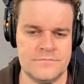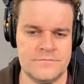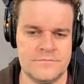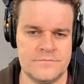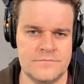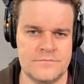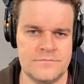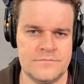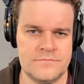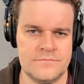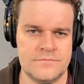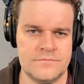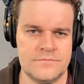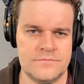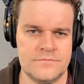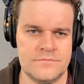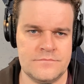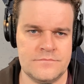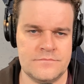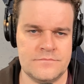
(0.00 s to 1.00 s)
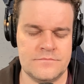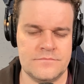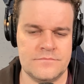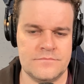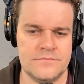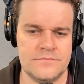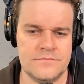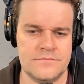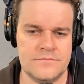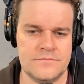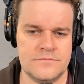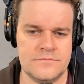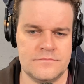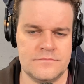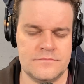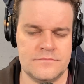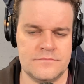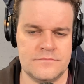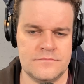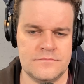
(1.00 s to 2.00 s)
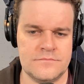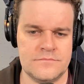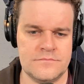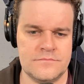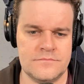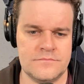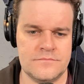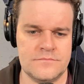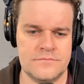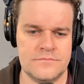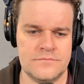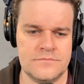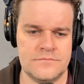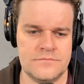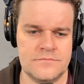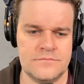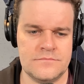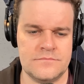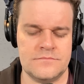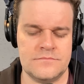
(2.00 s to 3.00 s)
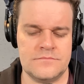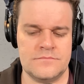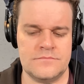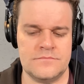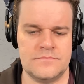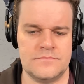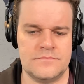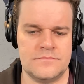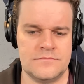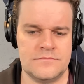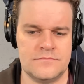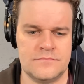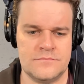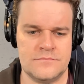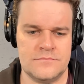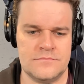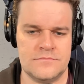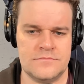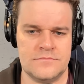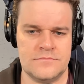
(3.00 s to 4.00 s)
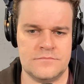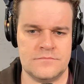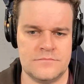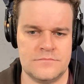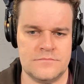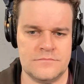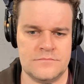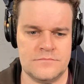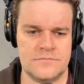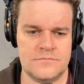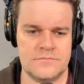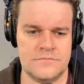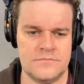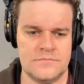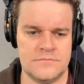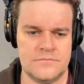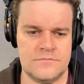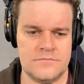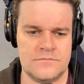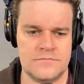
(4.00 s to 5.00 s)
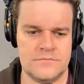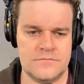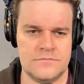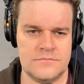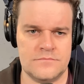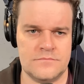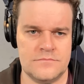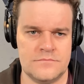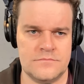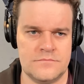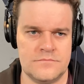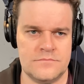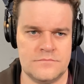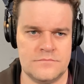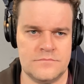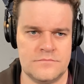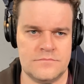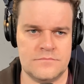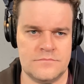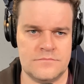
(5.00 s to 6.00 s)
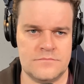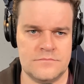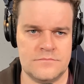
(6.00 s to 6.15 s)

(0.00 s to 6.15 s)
(not speaking)